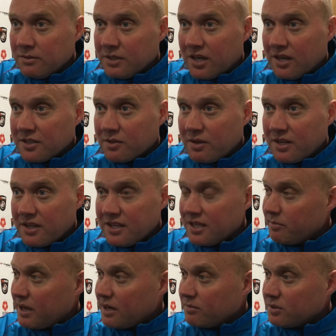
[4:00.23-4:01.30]
We can't do
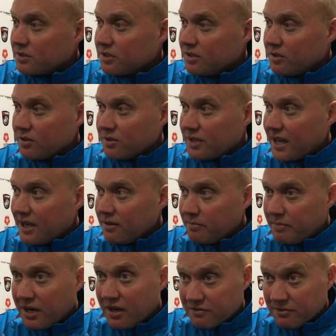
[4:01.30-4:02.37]
anything about what's gone on now,
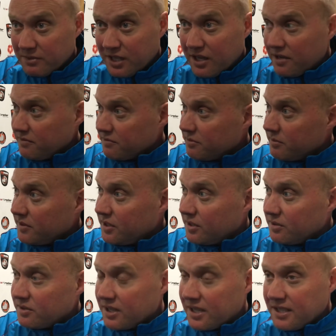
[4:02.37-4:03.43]
apart from learn from a
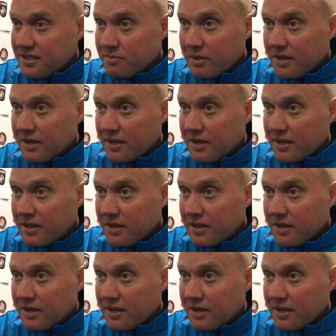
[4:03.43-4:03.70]
few things.